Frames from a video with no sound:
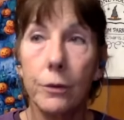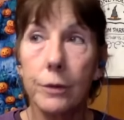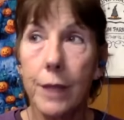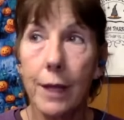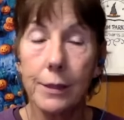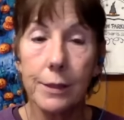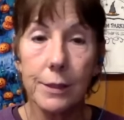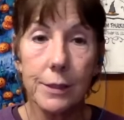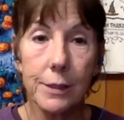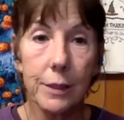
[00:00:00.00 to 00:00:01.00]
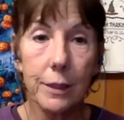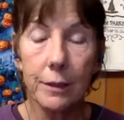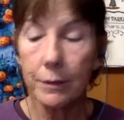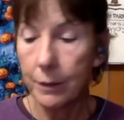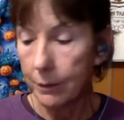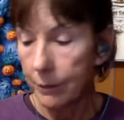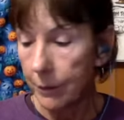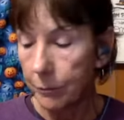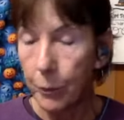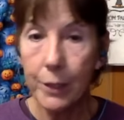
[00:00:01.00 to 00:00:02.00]
Texas, the, the,
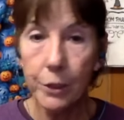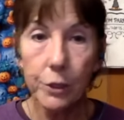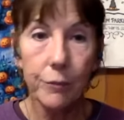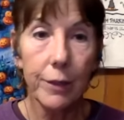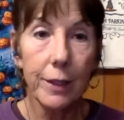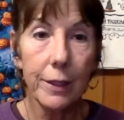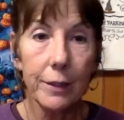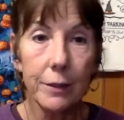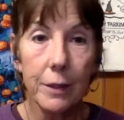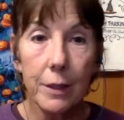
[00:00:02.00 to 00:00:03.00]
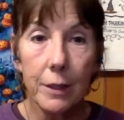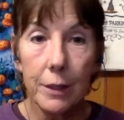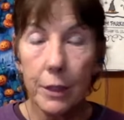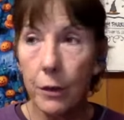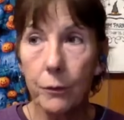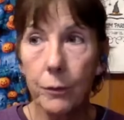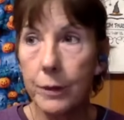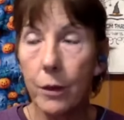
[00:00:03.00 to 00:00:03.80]
the Branch Davidian, you know, with mm-hmm.